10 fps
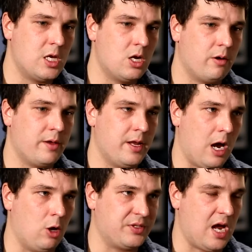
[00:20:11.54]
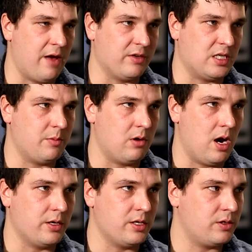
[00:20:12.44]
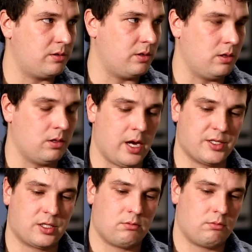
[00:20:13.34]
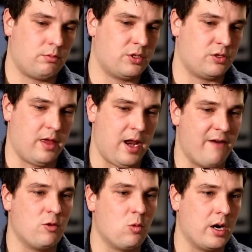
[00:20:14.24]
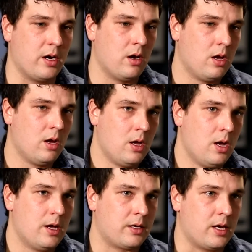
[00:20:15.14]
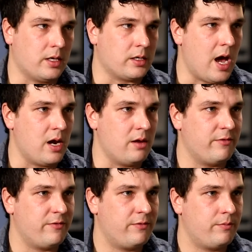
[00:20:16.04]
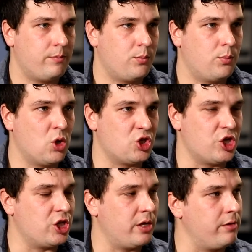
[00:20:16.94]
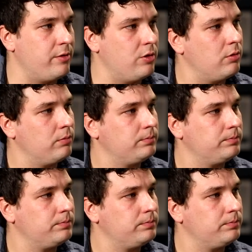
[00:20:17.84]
it helps to have a team around you guys so that everyone can kind of push each other through.